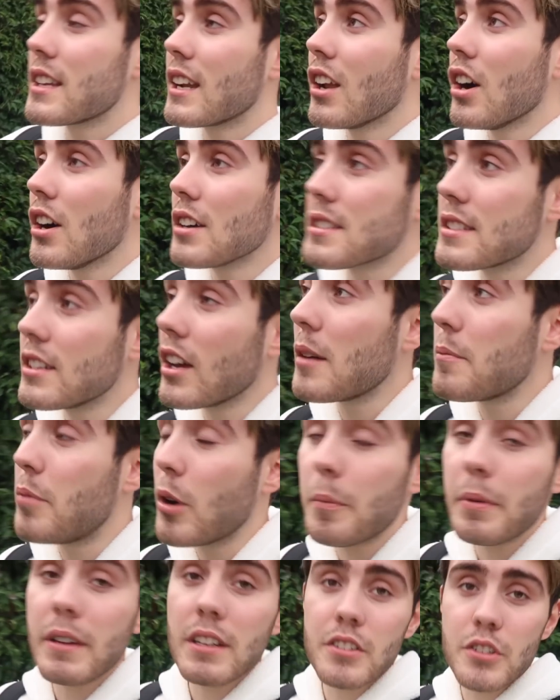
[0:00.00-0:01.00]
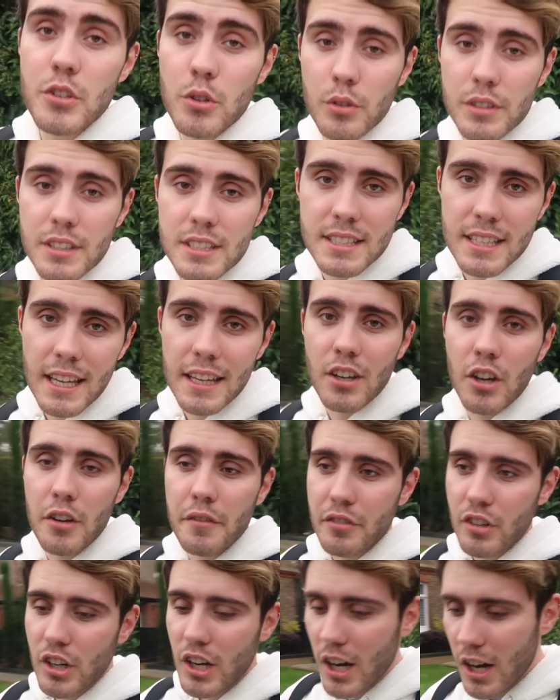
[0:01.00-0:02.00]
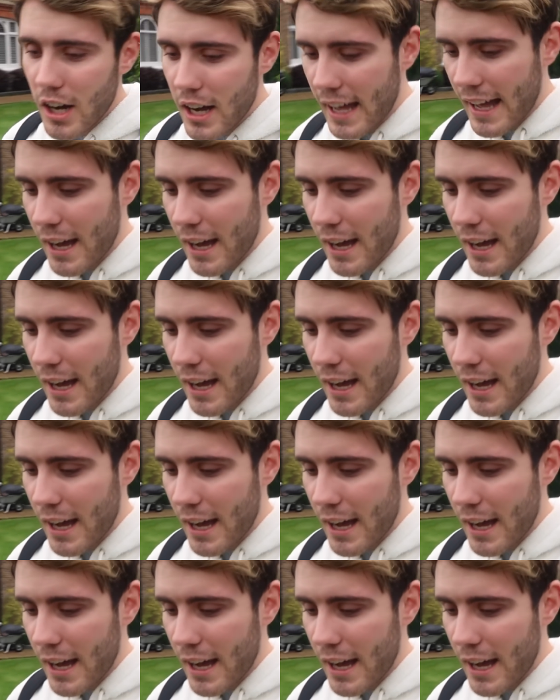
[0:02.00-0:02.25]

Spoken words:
So last night, Poppy and Sean stayed over at our